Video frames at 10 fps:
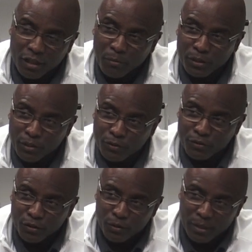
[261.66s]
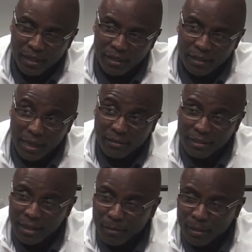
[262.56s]
a couple of years ago when I got
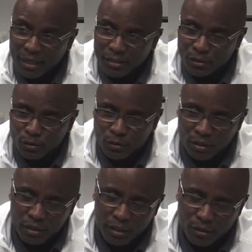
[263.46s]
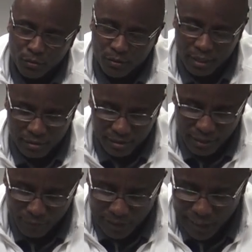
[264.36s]
to Godby High School in
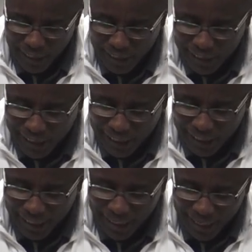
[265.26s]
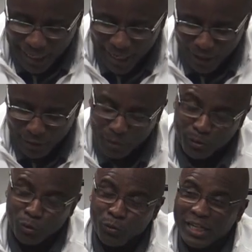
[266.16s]
2017-18, I was
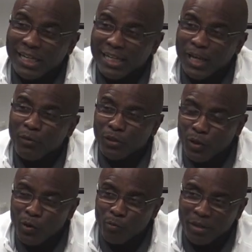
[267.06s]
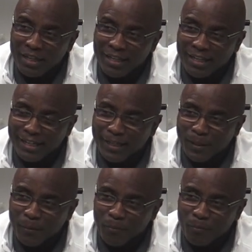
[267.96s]
able to reconnect with Kobe
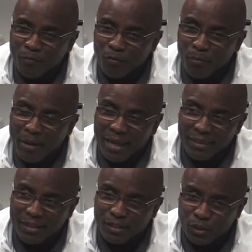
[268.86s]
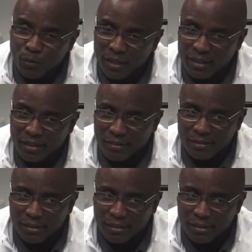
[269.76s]
from back then. So we had